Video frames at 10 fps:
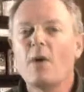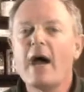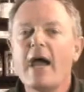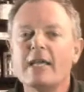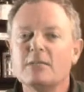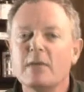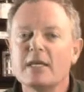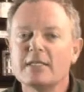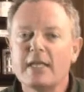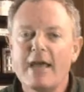why is
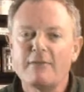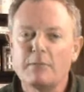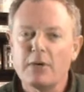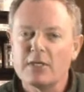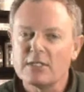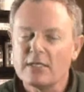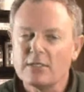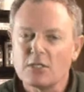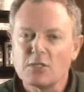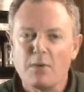because they have to put such
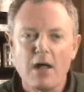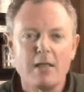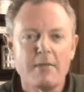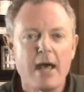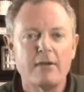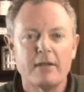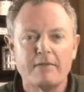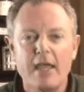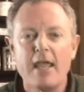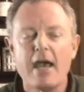a small amount of
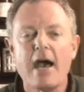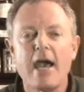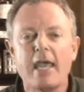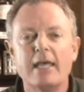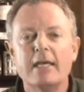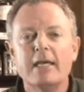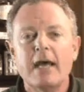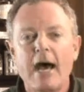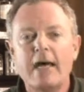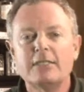AI
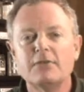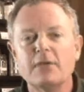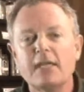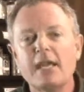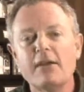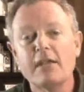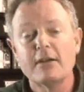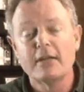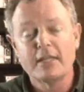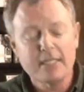onto a carrier.
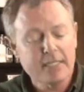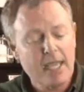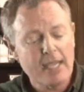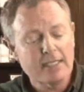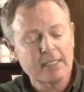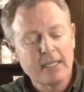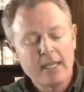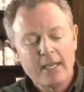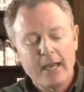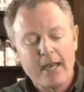And in this case,
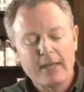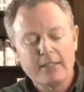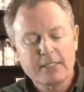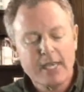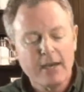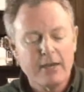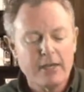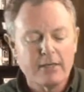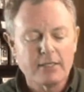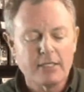this
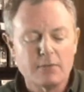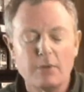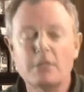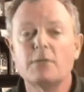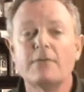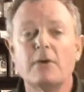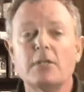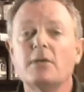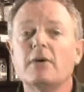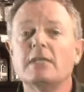carrier is what is
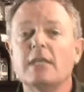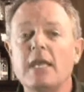referred to as an